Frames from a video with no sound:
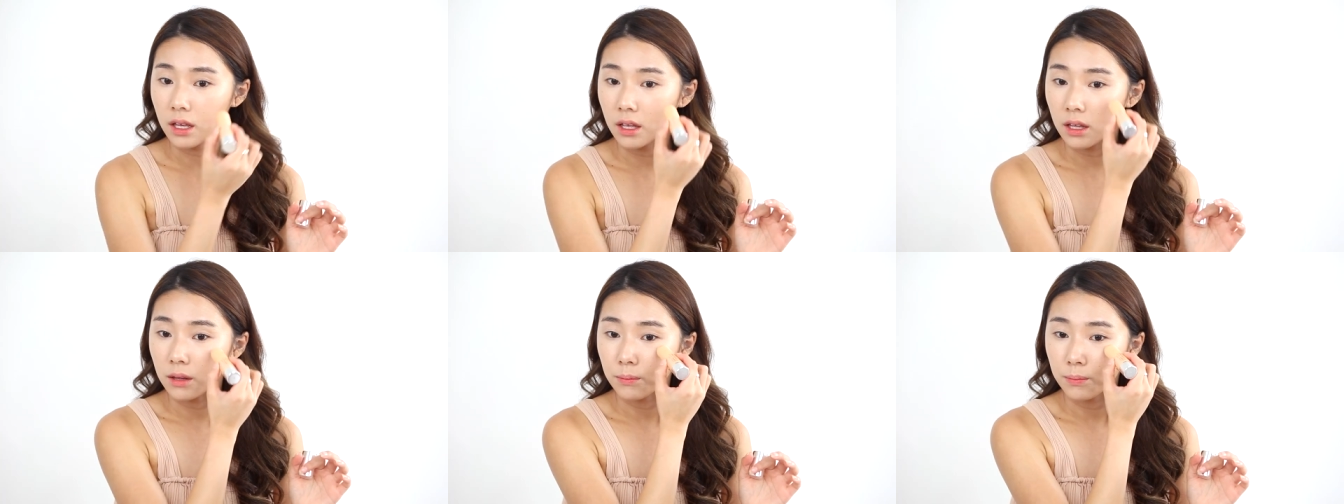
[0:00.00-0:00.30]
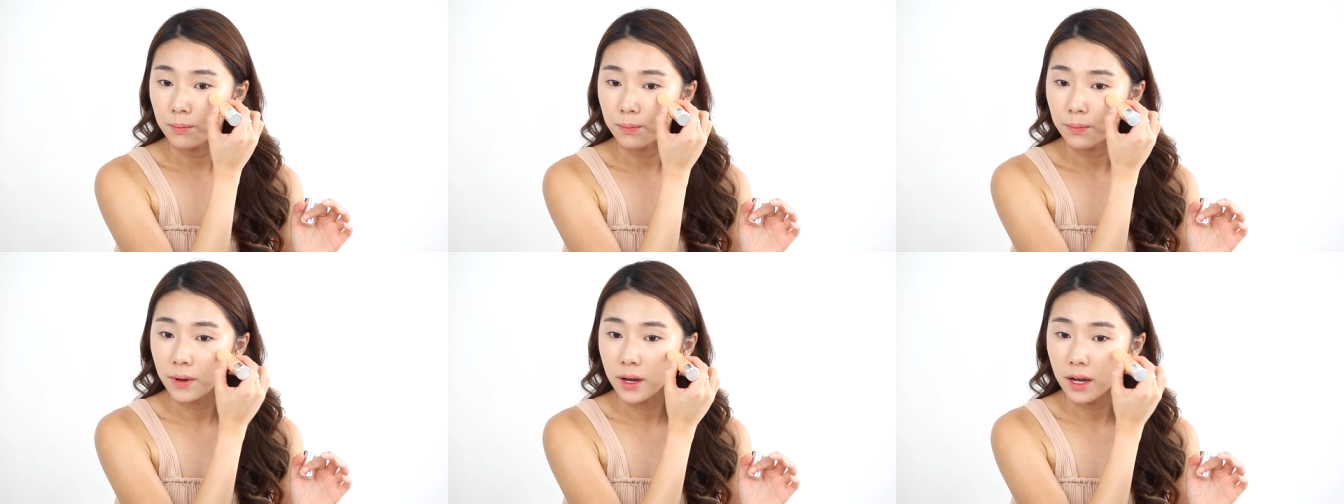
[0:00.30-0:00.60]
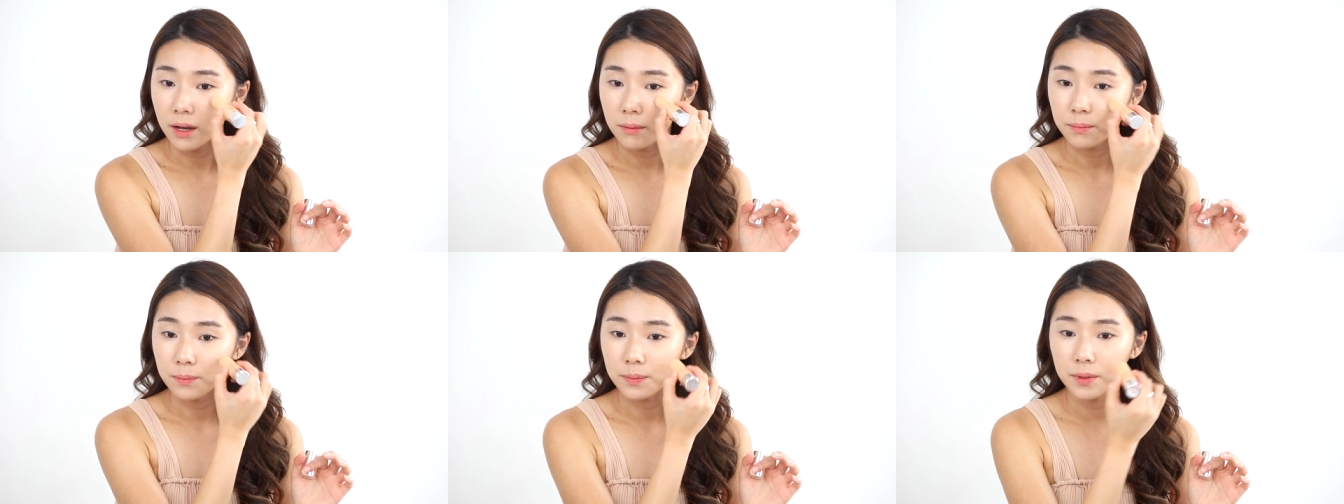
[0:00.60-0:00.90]
and
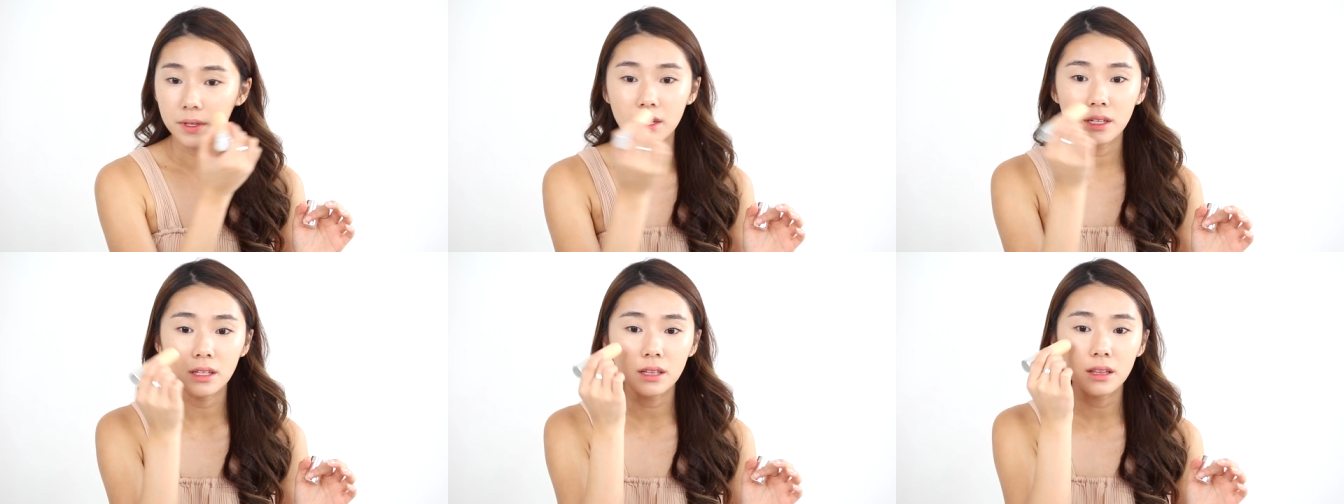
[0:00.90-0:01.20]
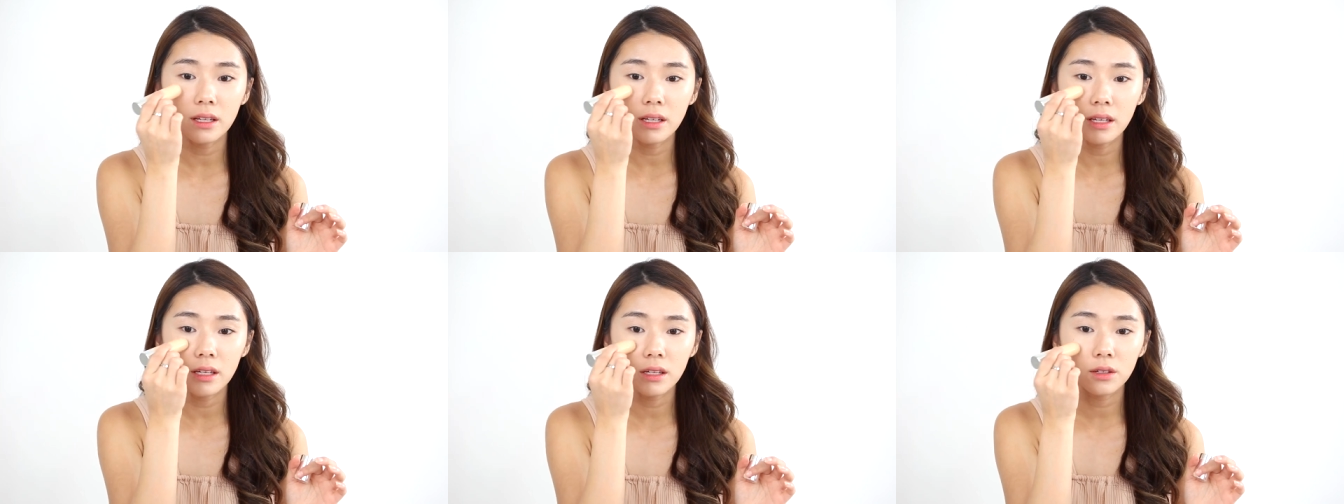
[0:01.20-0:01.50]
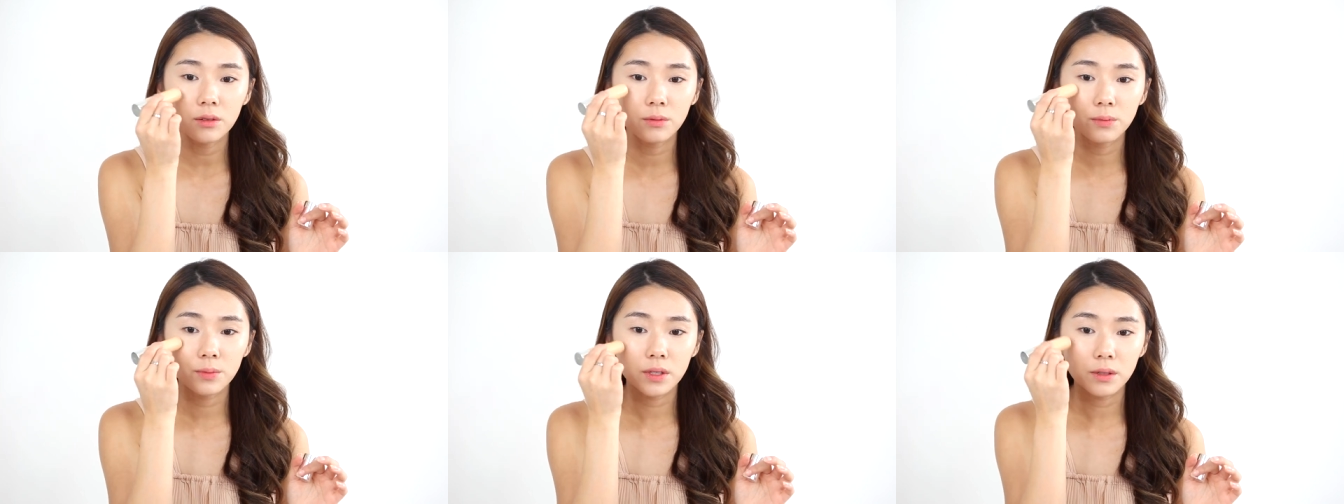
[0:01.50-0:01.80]
pump in a
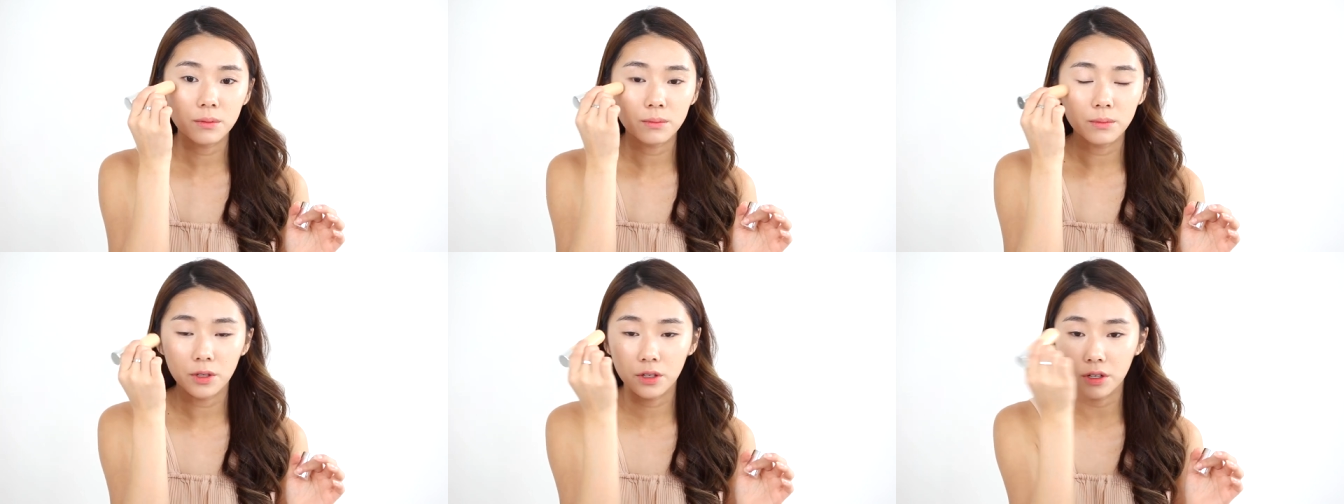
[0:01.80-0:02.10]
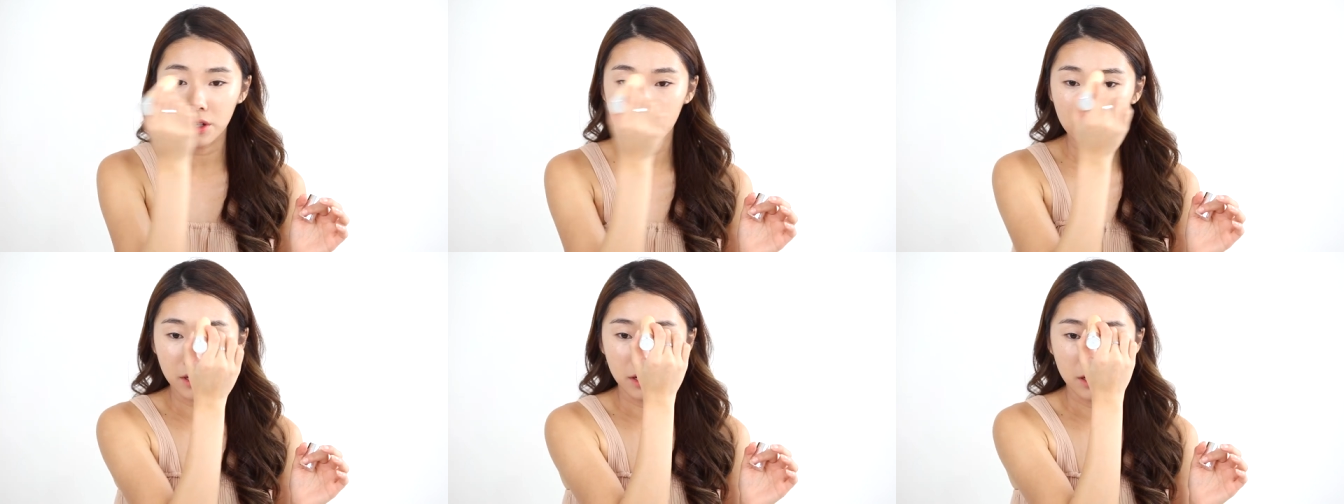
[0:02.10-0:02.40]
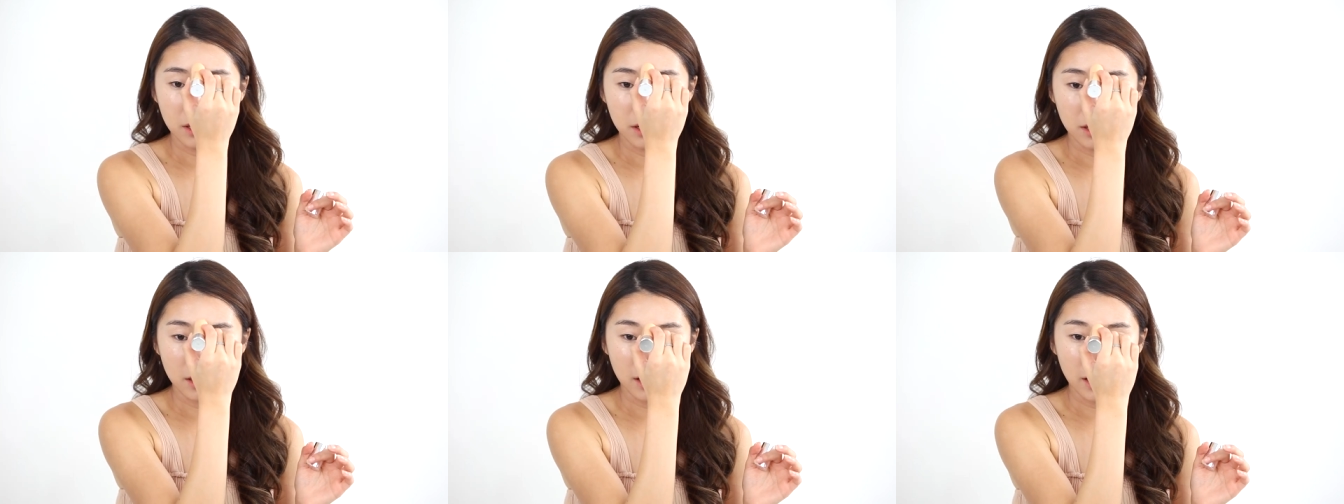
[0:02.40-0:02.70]
little bit
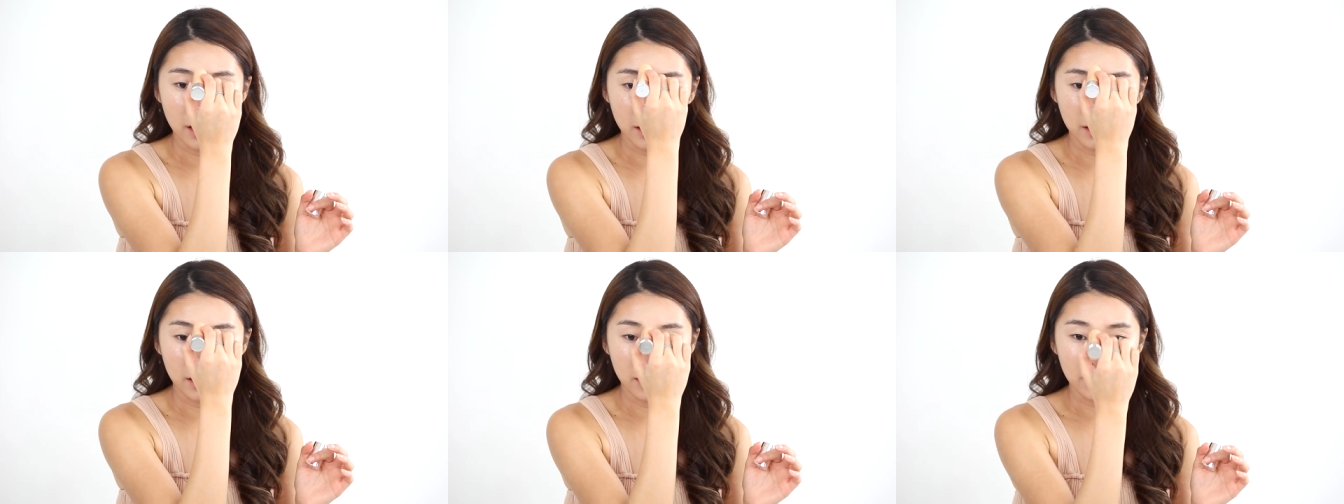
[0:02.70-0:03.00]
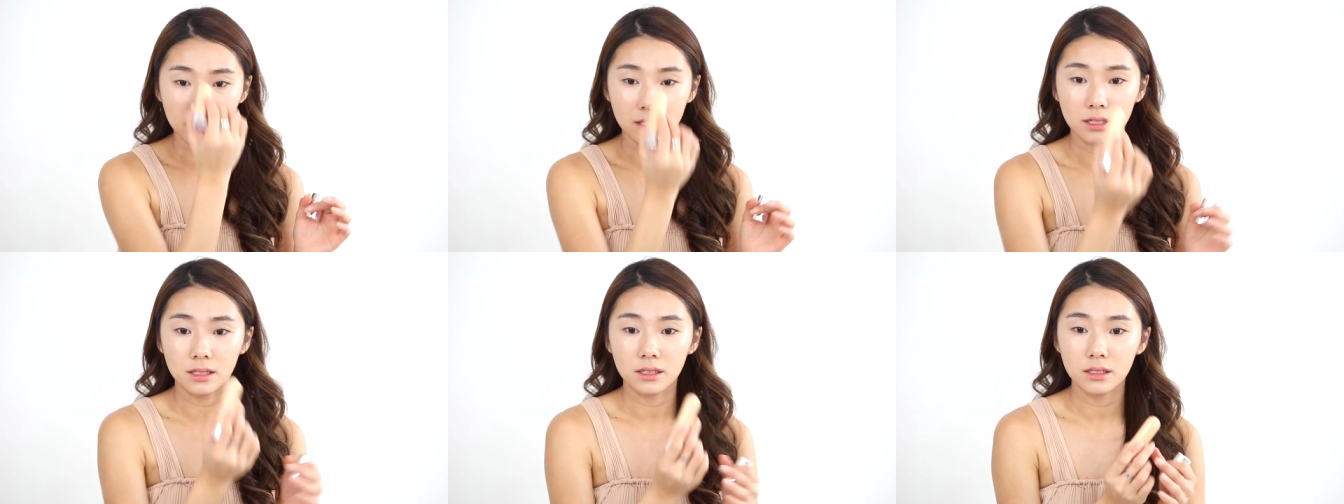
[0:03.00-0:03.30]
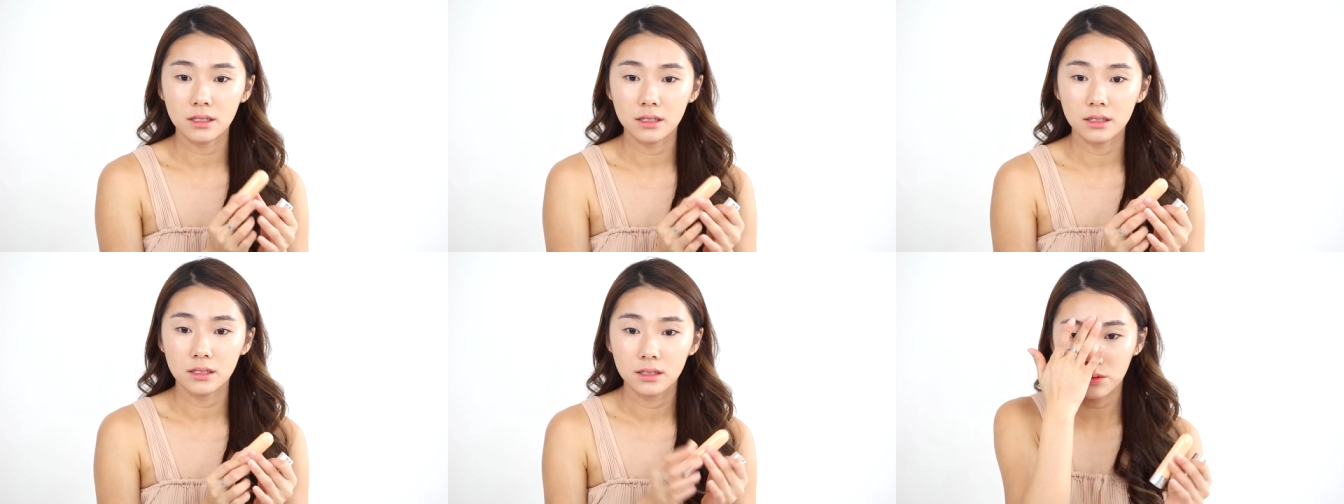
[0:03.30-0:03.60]
more
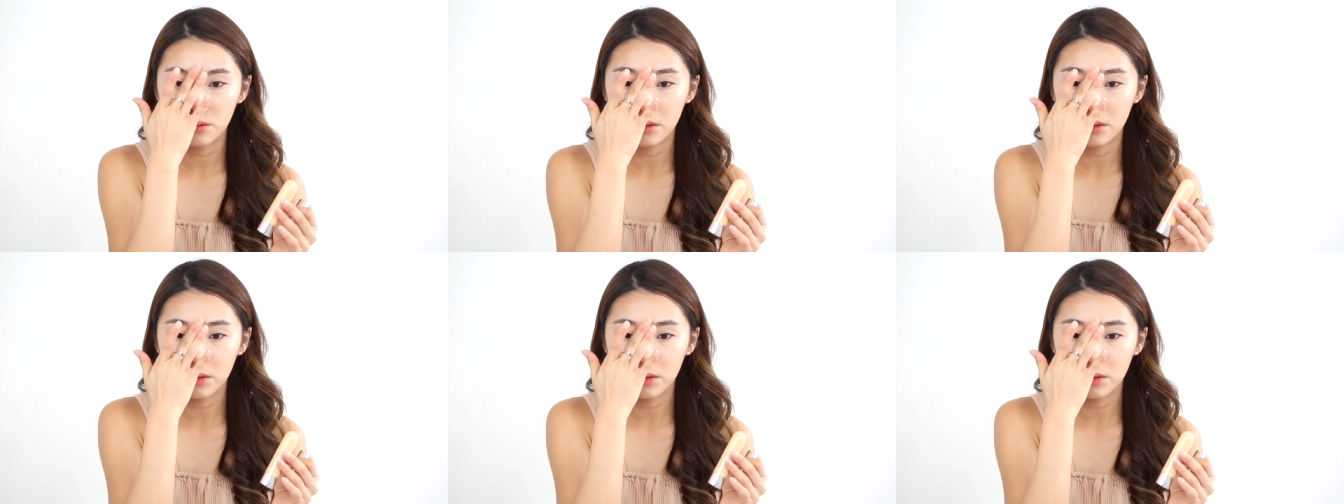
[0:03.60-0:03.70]
highlighter.